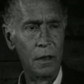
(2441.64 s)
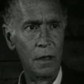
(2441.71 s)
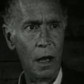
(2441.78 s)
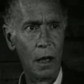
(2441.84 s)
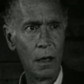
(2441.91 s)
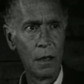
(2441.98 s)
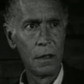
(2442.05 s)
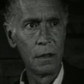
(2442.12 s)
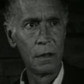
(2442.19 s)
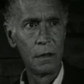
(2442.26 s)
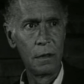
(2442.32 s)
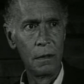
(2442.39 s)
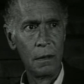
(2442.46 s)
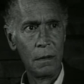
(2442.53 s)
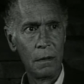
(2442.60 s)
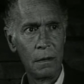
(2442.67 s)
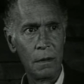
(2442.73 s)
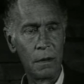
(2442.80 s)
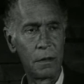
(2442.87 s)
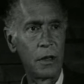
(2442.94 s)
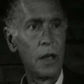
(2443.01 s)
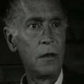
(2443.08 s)
dollars you
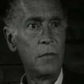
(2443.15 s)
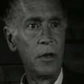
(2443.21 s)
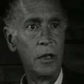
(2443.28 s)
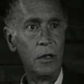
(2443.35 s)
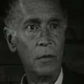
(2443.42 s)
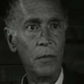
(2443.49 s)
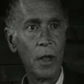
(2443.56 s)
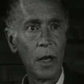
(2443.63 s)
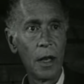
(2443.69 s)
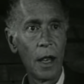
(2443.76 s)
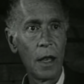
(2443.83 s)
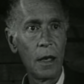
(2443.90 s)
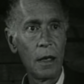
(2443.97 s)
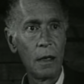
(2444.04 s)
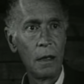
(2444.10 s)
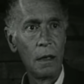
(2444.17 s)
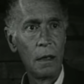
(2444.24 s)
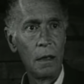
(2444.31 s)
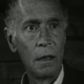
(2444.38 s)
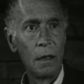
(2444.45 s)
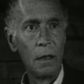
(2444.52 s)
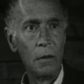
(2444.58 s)
seen me humiliated.
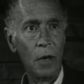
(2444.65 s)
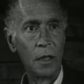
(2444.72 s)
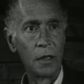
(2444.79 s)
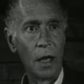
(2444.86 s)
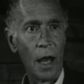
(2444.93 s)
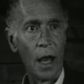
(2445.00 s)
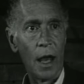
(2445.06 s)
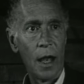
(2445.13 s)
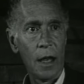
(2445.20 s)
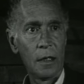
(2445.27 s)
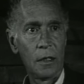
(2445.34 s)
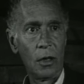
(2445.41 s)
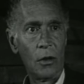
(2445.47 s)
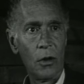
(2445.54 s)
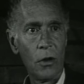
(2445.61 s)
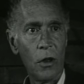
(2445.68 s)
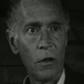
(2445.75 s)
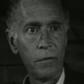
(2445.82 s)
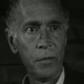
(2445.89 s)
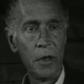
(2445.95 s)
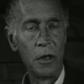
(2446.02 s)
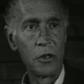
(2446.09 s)
You want the hide torn off
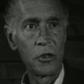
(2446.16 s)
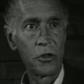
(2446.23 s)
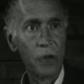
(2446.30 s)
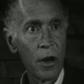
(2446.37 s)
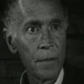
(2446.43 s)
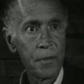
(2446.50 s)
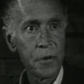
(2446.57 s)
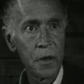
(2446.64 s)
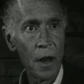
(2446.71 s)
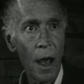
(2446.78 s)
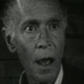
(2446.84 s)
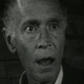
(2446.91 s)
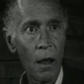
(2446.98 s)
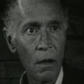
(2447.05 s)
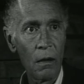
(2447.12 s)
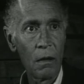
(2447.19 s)
me in strips now?